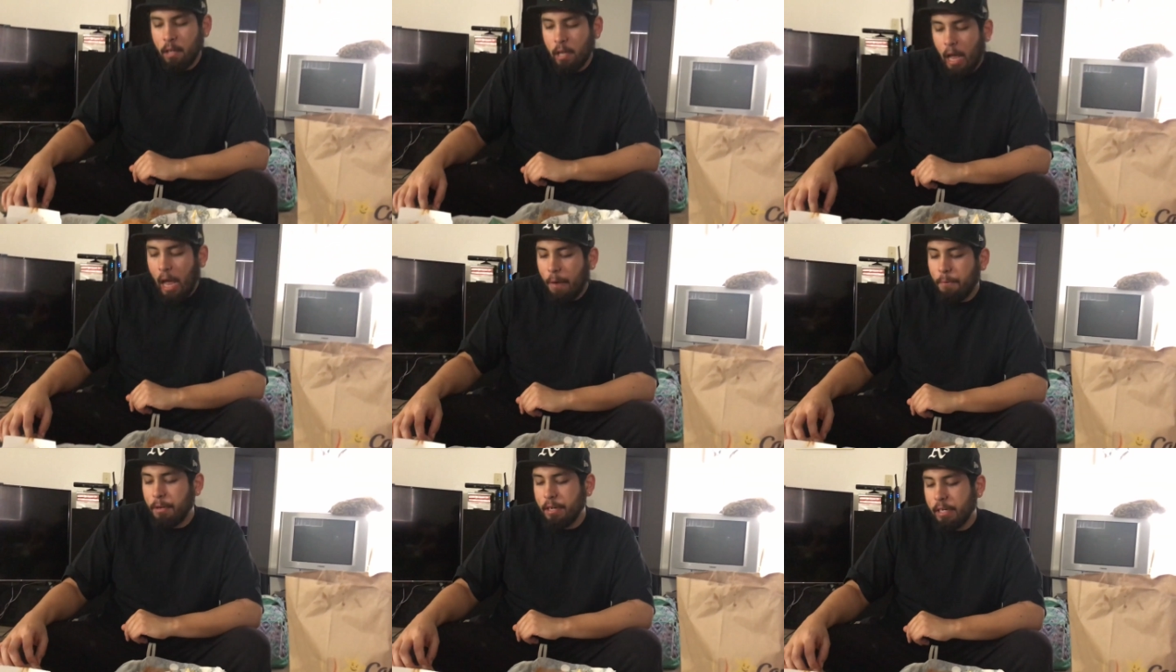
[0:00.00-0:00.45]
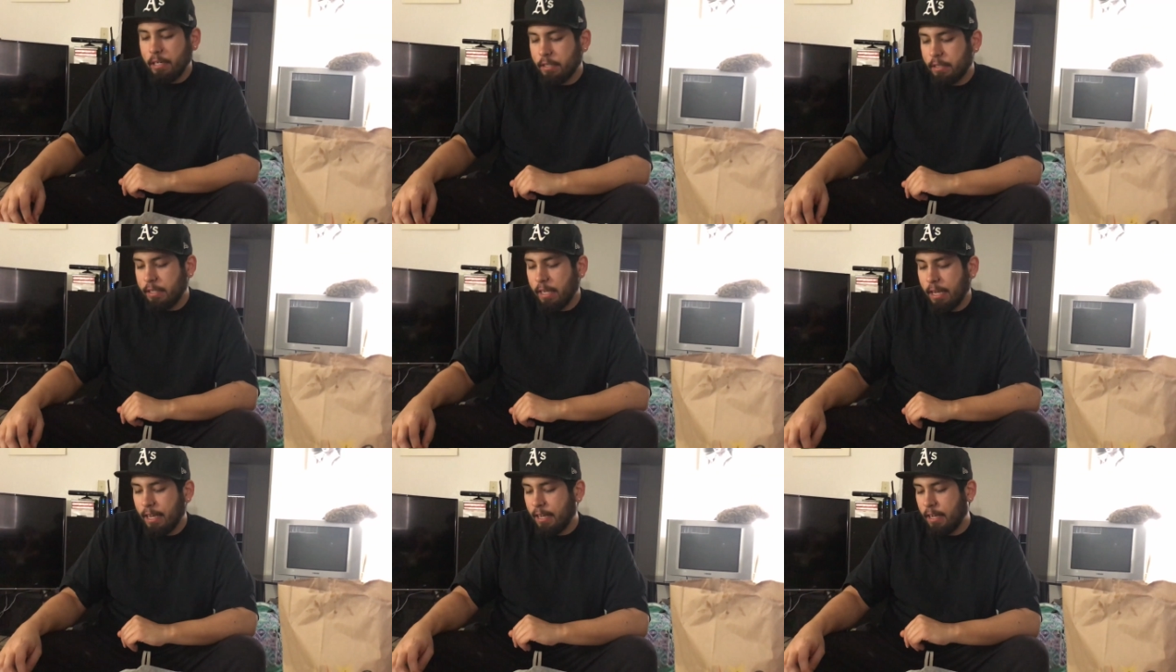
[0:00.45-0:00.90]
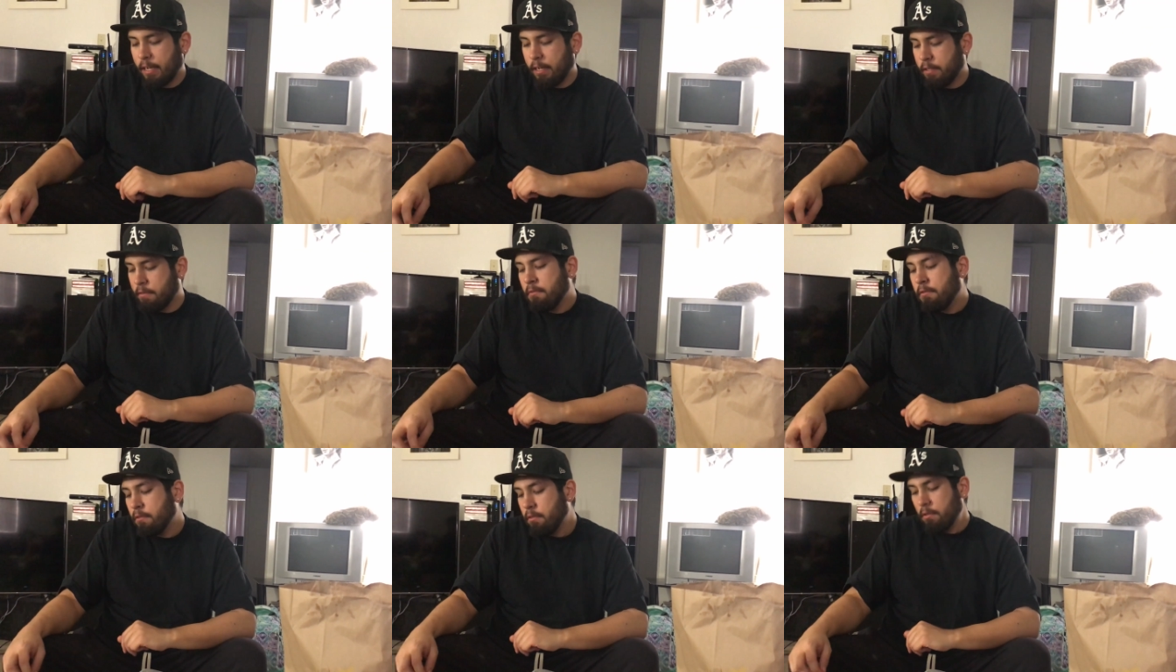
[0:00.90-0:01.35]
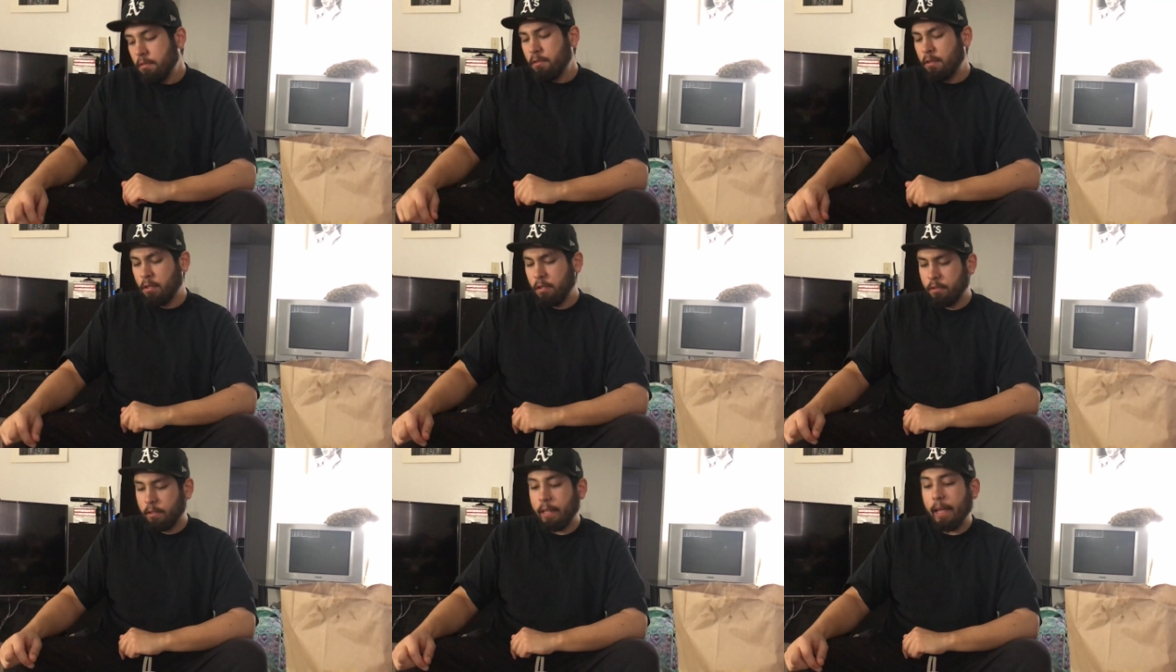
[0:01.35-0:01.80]
I wouldn't say
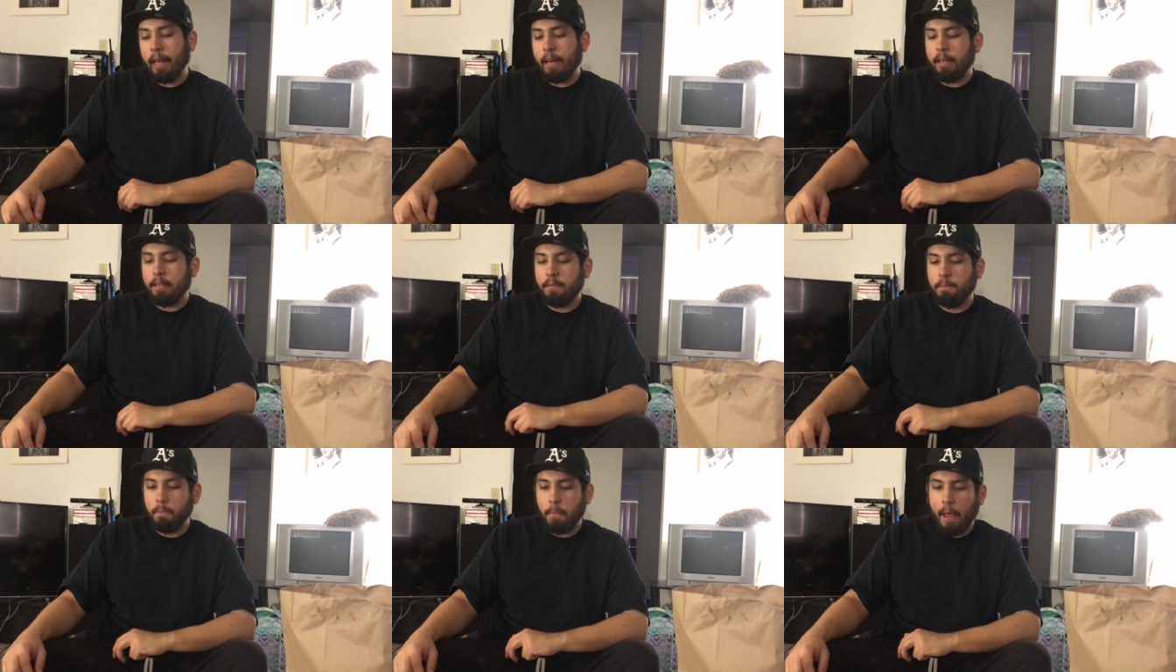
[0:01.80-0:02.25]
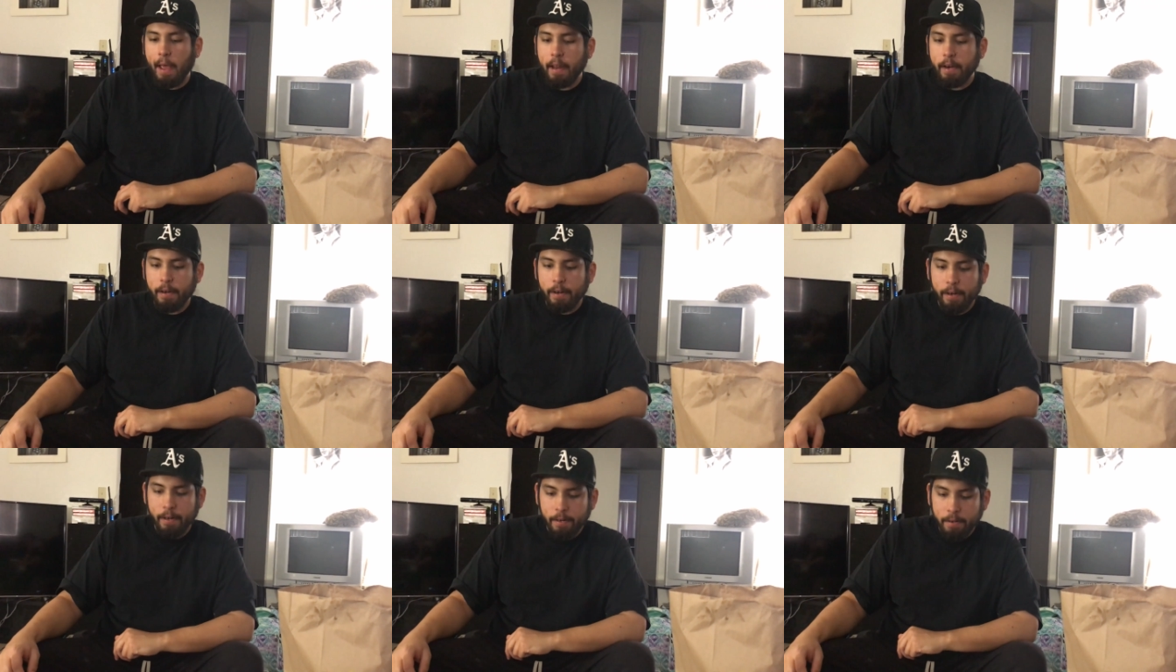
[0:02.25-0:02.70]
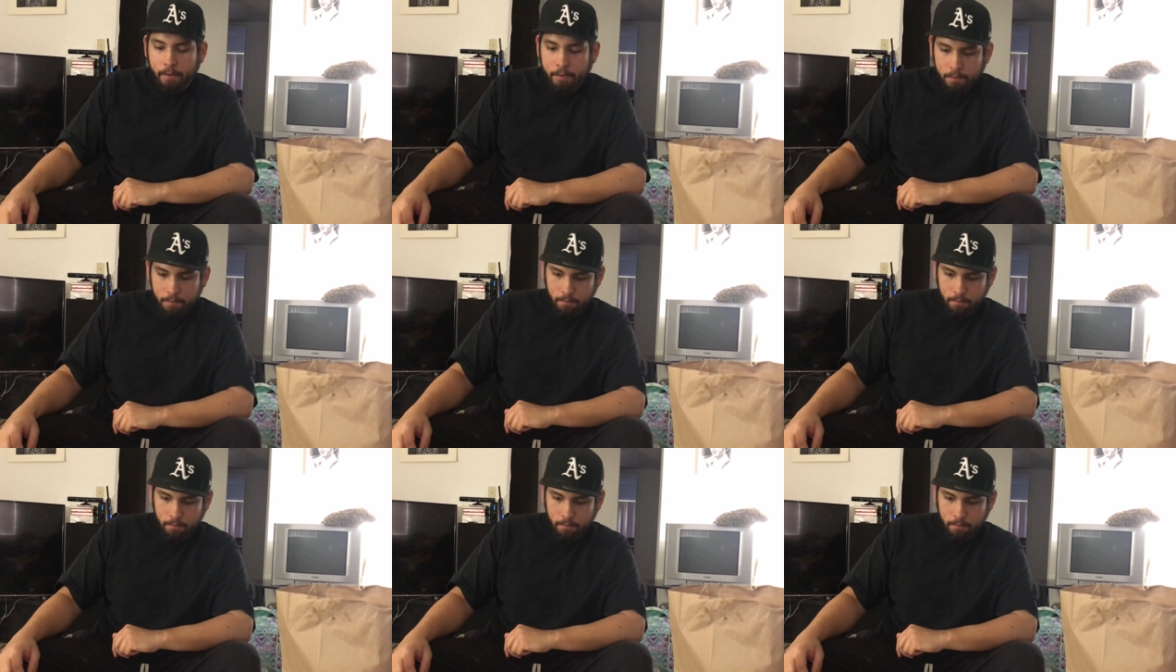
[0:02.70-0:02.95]
that it's better,